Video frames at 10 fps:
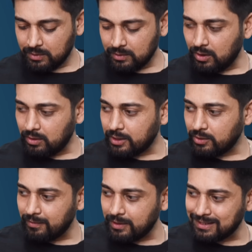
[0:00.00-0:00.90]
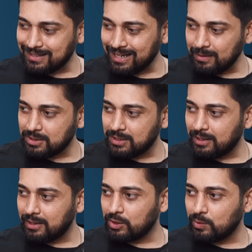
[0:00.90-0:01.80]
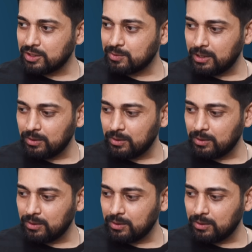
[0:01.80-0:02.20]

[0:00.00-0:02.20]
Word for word: All right, you have a type C and a USB.